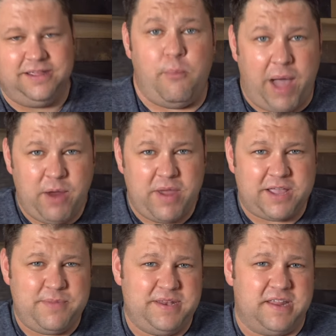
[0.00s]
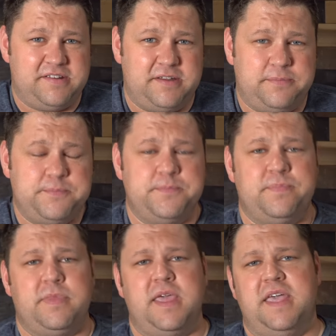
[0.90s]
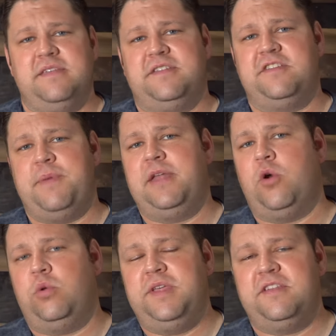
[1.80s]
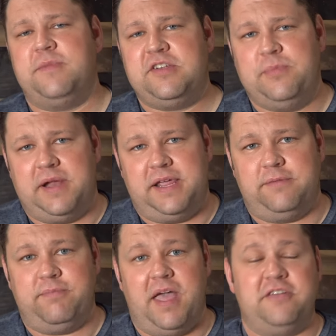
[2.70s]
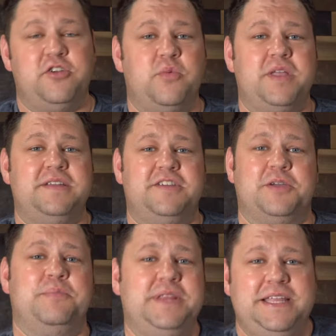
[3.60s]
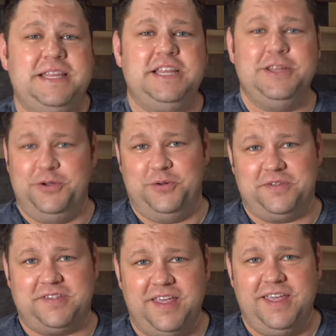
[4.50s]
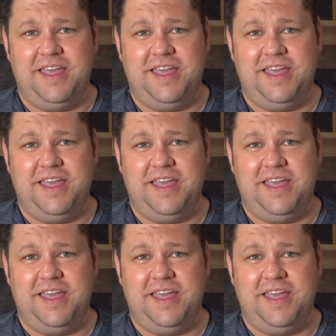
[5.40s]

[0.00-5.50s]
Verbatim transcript: My recommendation is to spend only as much money as you're willing to completely lose